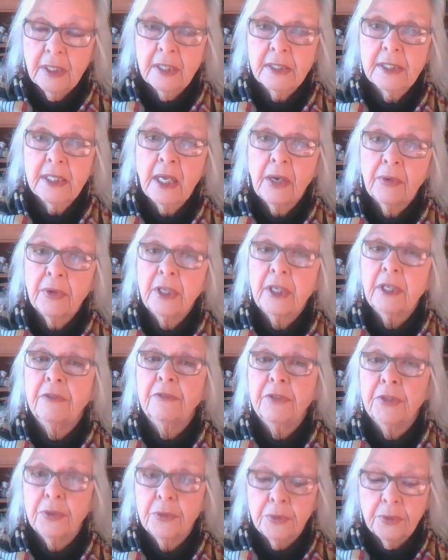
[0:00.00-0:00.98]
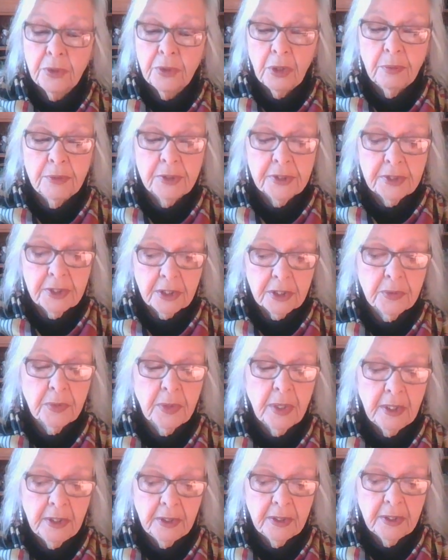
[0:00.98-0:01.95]
That's how he viewed
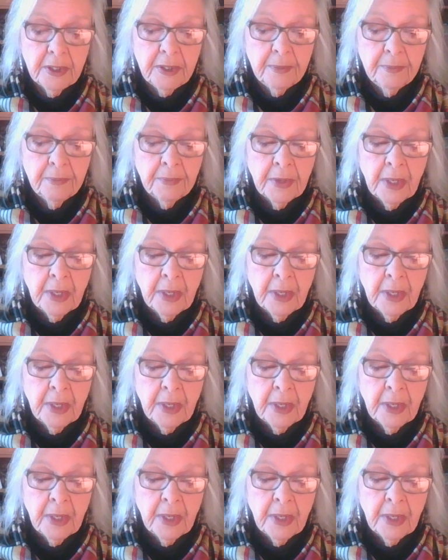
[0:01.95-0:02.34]
homosexuality.